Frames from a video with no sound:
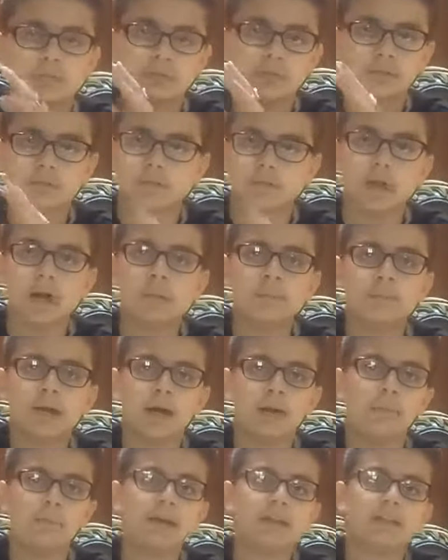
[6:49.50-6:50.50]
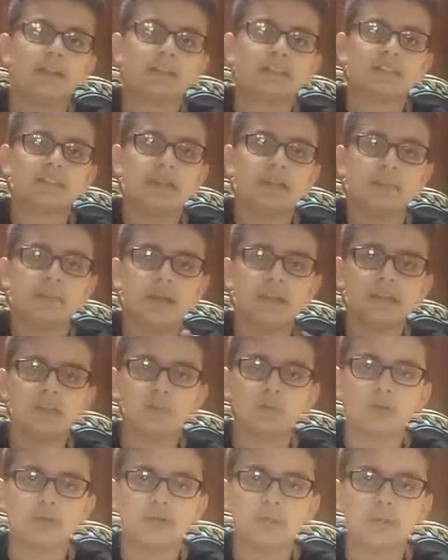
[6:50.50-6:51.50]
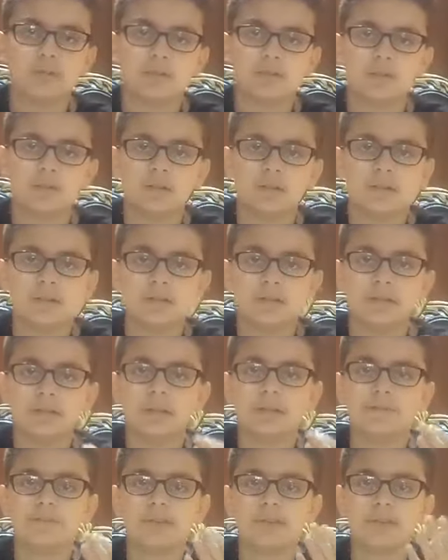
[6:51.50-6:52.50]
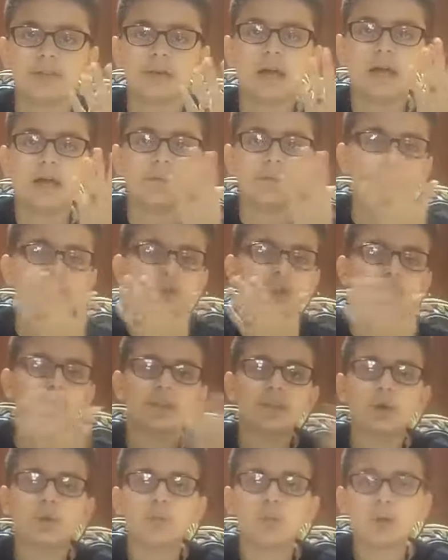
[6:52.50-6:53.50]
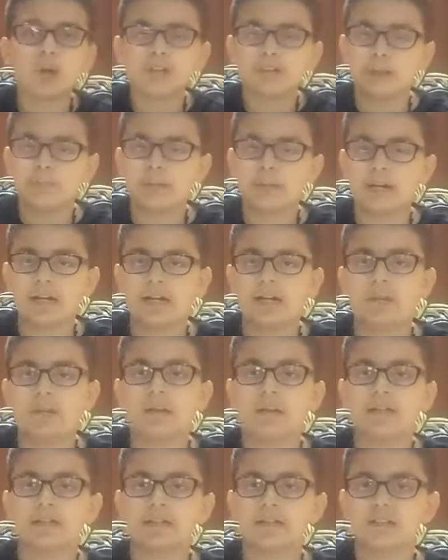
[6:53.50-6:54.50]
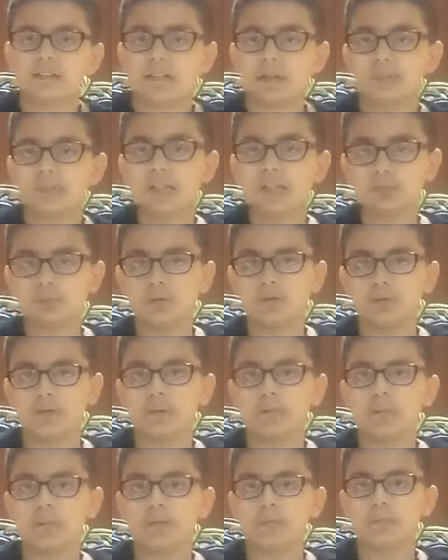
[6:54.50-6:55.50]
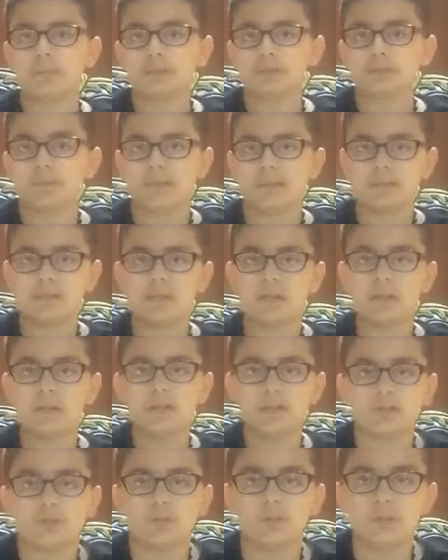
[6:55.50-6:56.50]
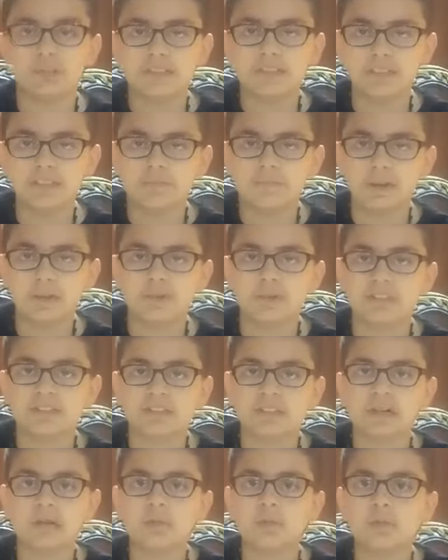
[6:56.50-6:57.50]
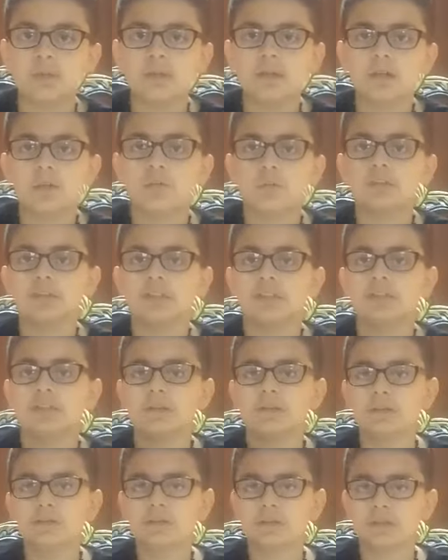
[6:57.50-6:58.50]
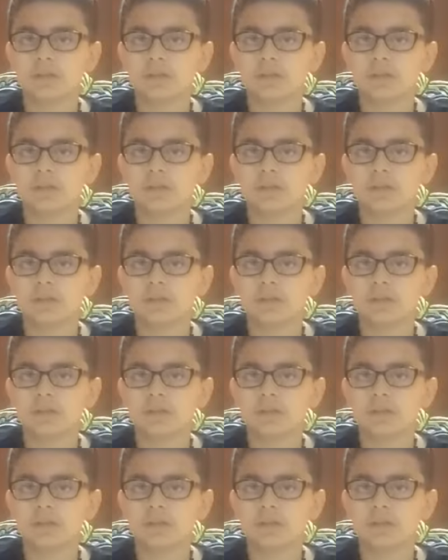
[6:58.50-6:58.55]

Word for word: I'm not abandoning Islam anyway. Even if you give me the world, I'm not going to abandon Islam. That's what he pretty much means. So once they found this out, what did they do?